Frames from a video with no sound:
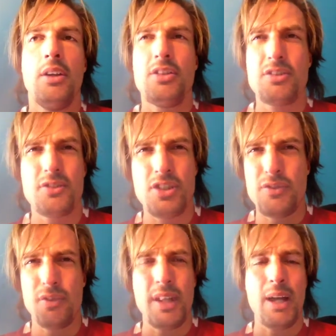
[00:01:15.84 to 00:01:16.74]
just just
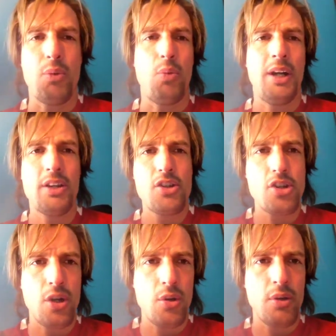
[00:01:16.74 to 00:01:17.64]
for that one
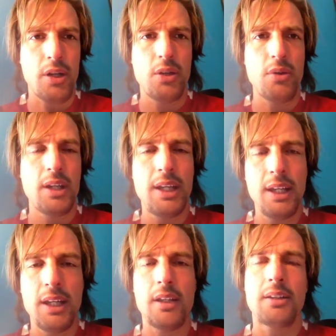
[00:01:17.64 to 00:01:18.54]
show? Are you
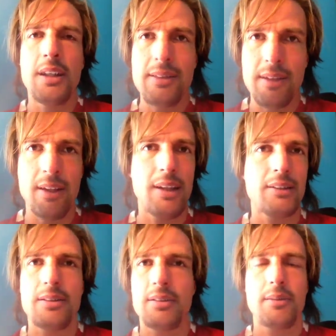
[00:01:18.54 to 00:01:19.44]
kidding? That's
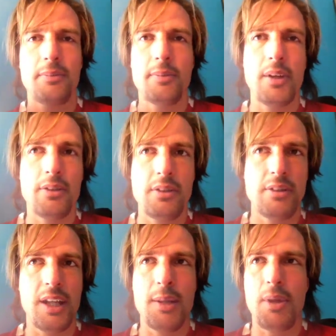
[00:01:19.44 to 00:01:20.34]
not a
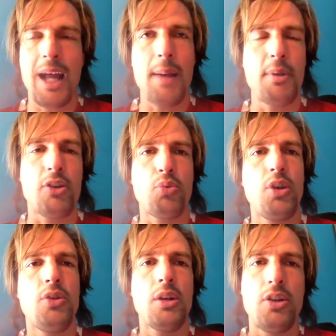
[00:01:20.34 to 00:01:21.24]
sustainable happiness. What
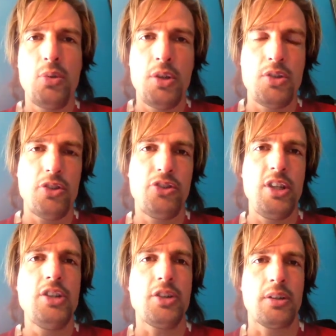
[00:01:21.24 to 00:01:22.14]
are you going to do when you're a
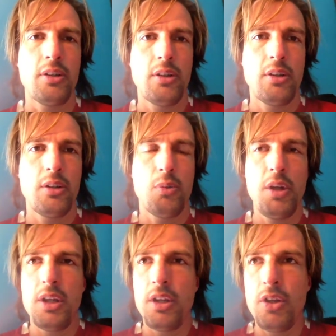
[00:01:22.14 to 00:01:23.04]
senior? What
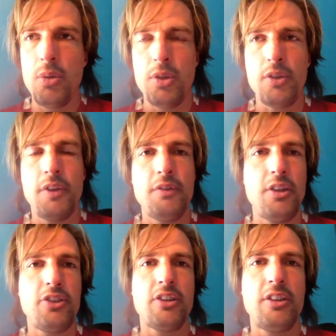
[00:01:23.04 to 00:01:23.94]
are you going to do when you're 50,
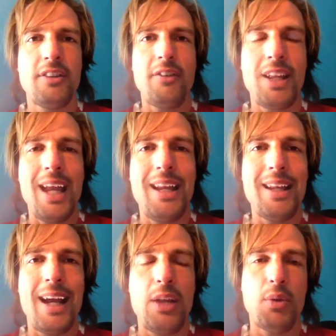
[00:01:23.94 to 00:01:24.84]
60, 70, 80,
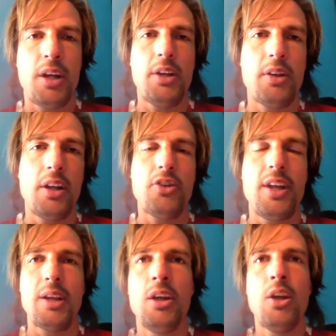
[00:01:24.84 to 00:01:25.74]
90, 100,
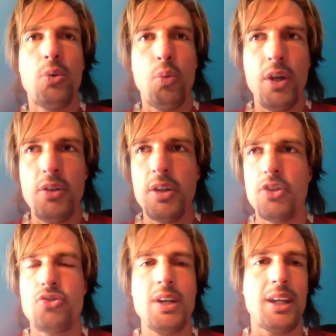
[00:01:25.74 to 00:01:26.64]
110? What are you going to
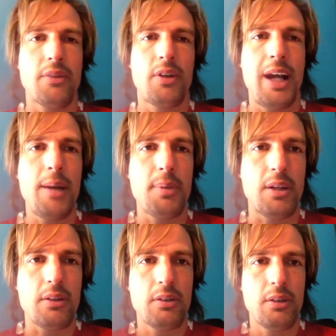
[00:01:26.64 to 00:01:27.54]
drink for
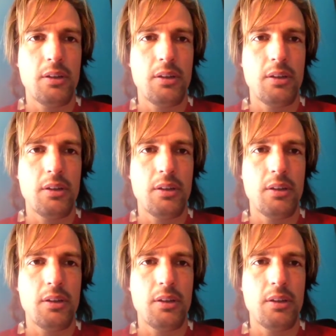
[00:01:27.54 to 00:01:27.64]
happiness